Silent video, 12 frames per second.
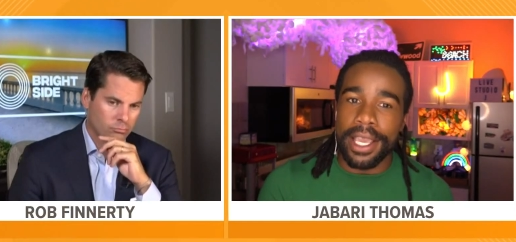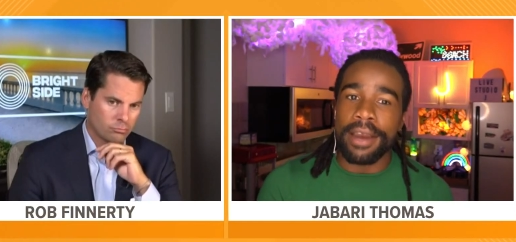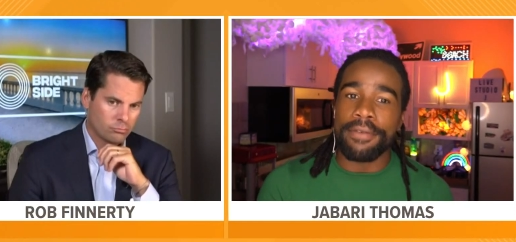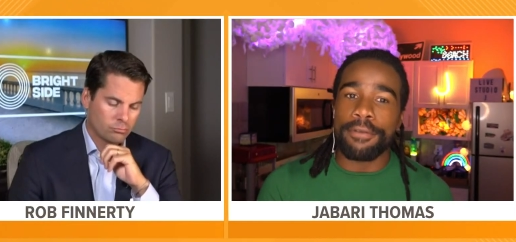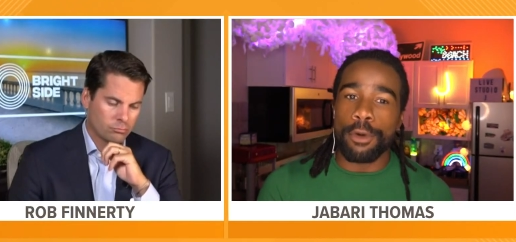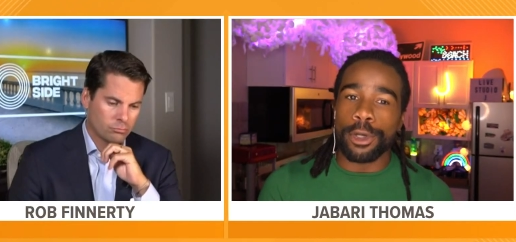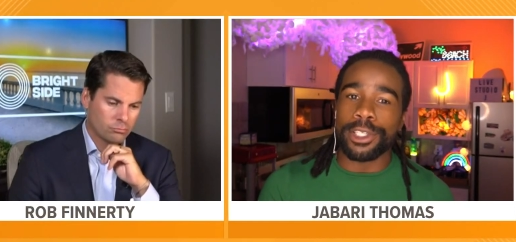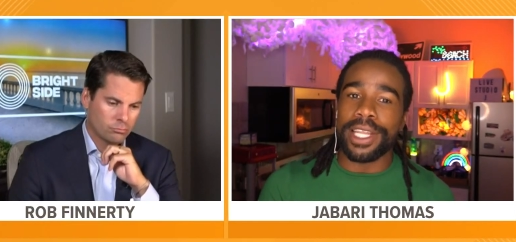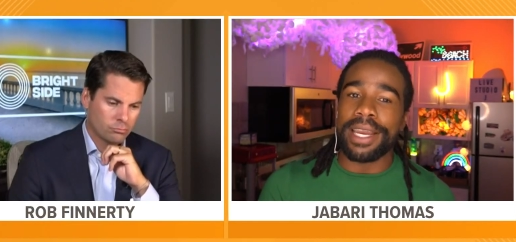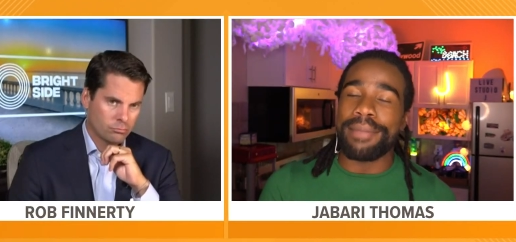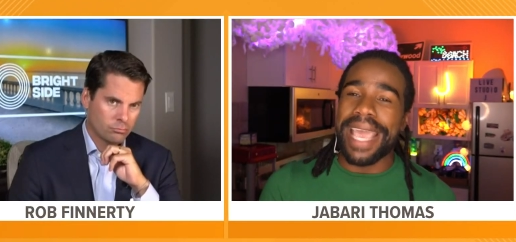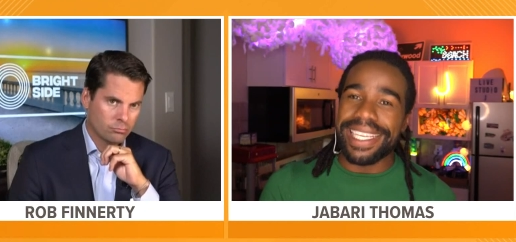Speaker 1: enforced
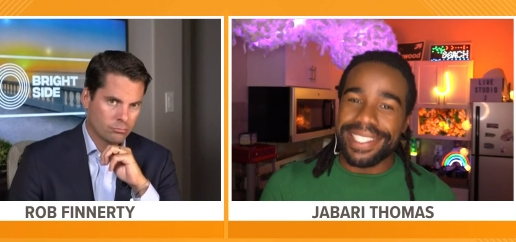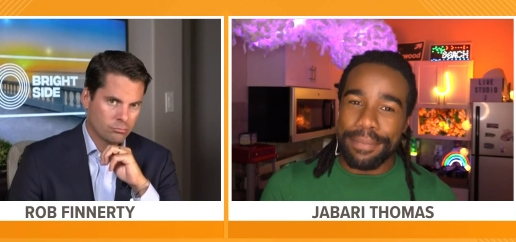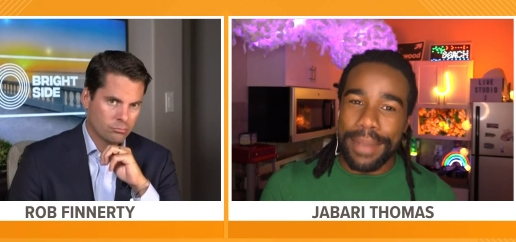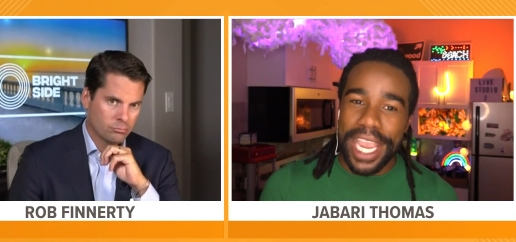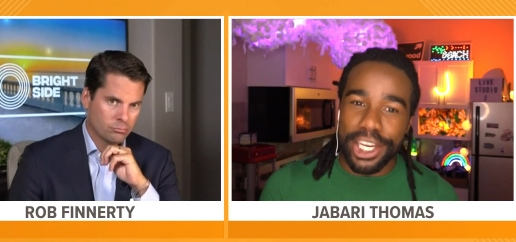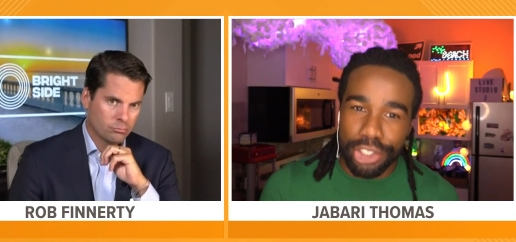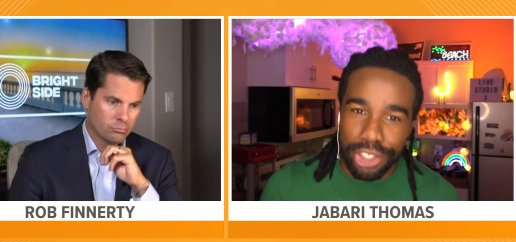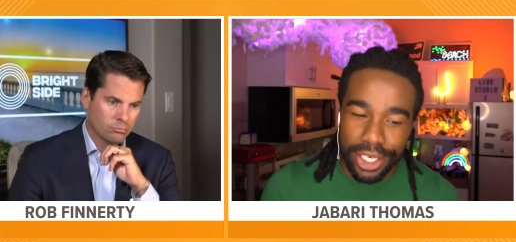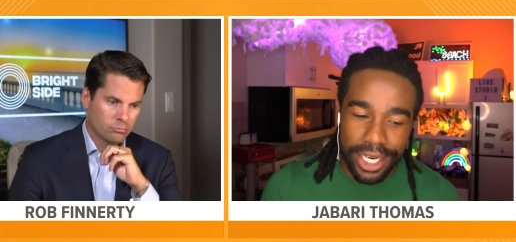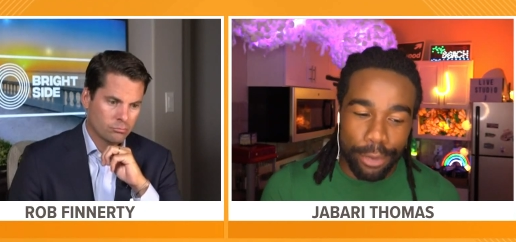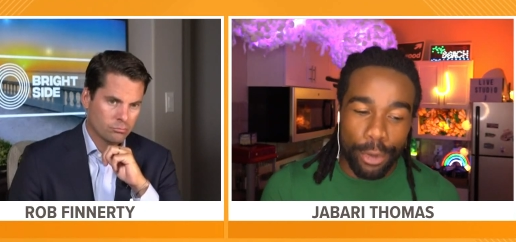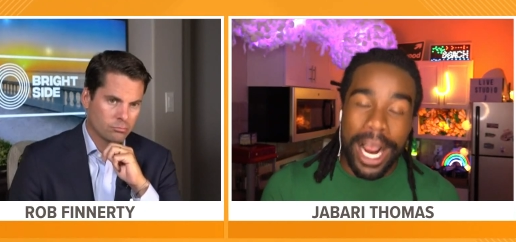emancipation.
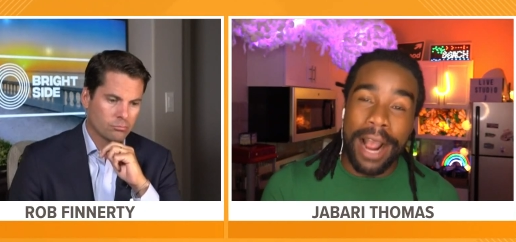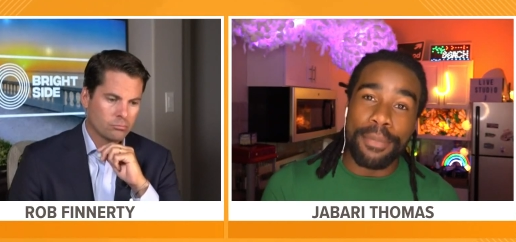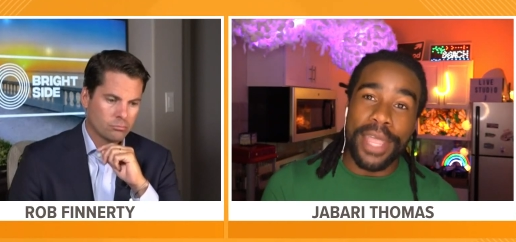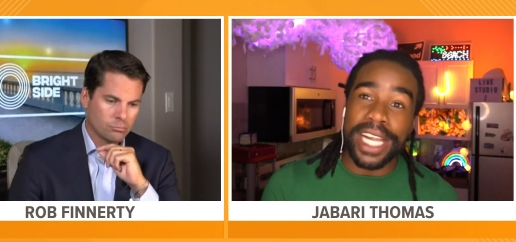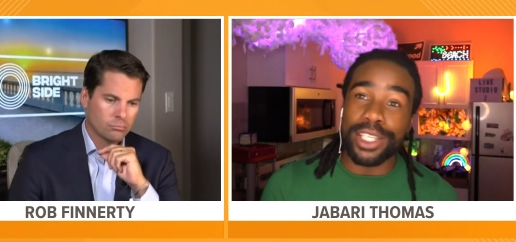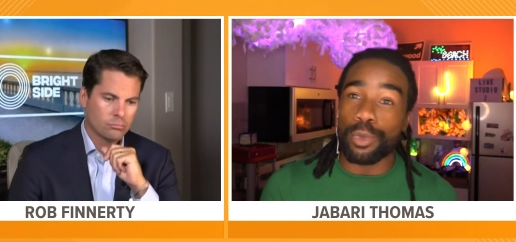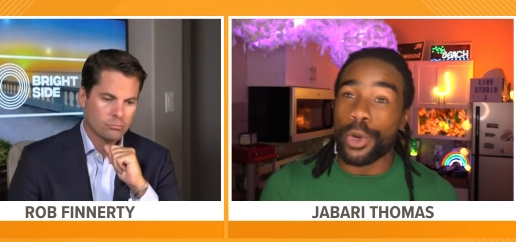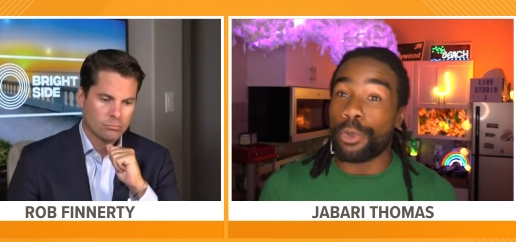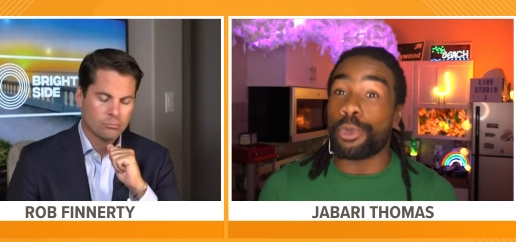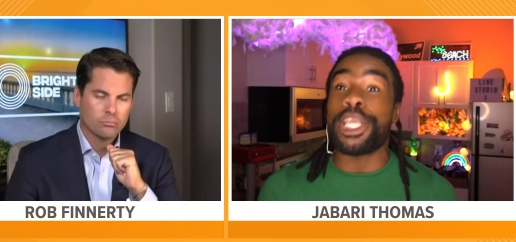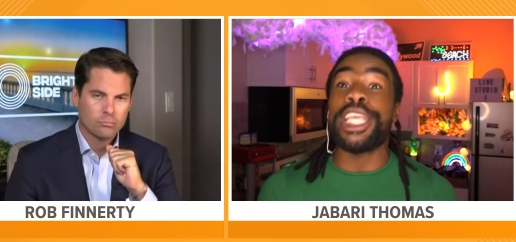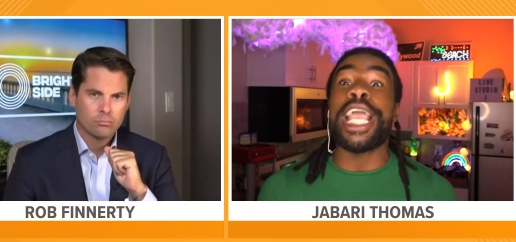And Rob, that's when
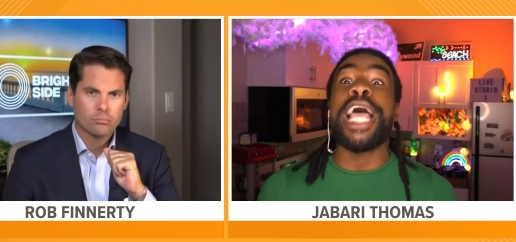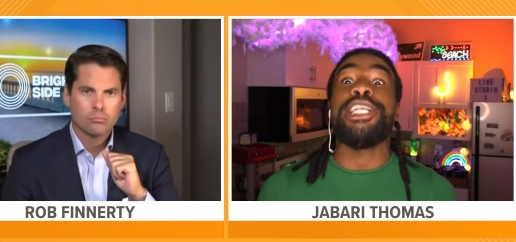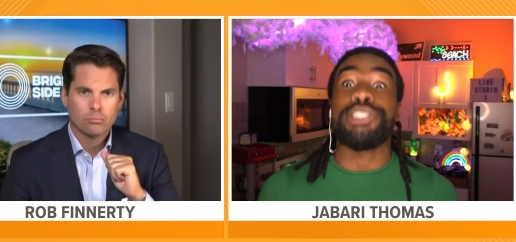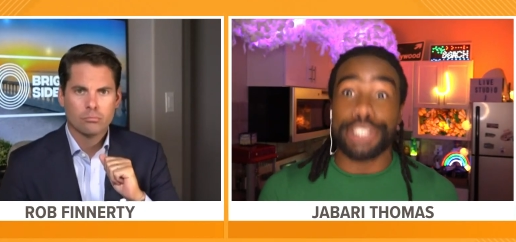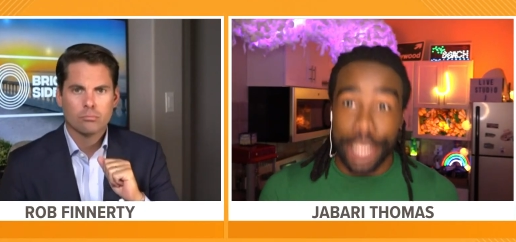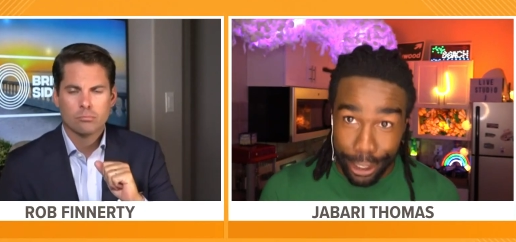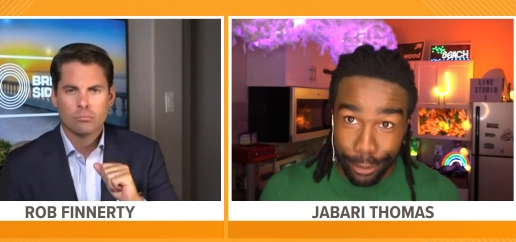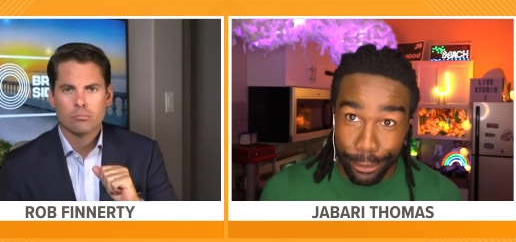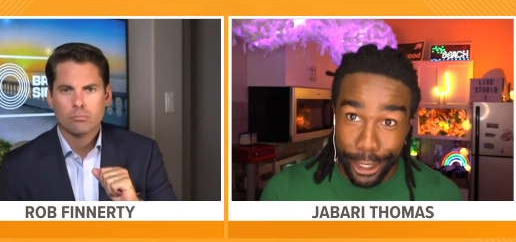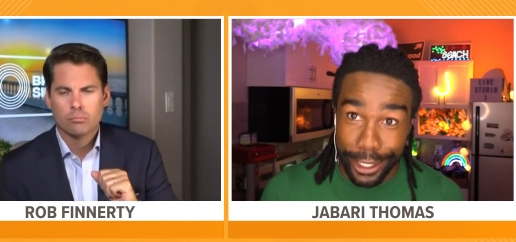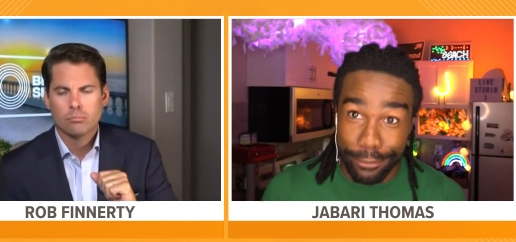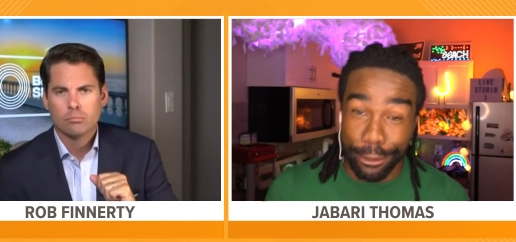we
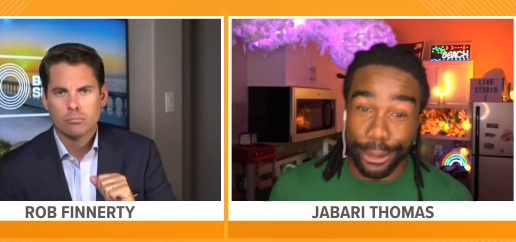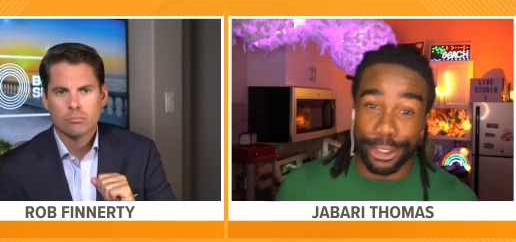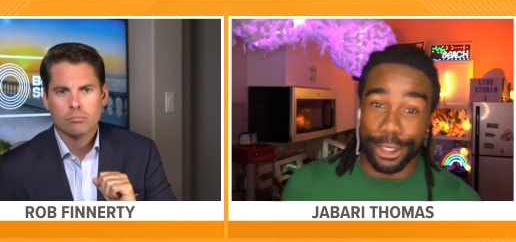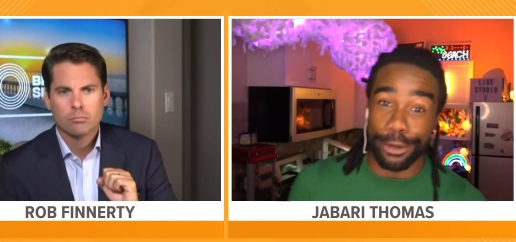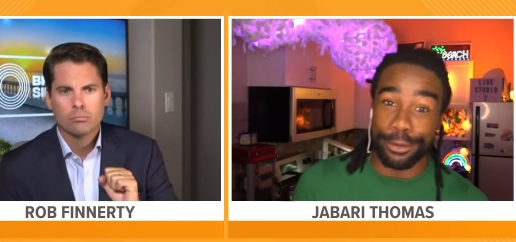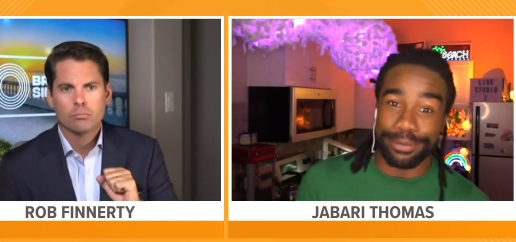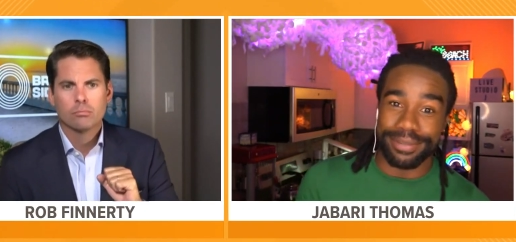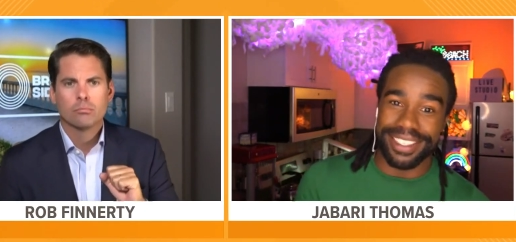celebrate it for show.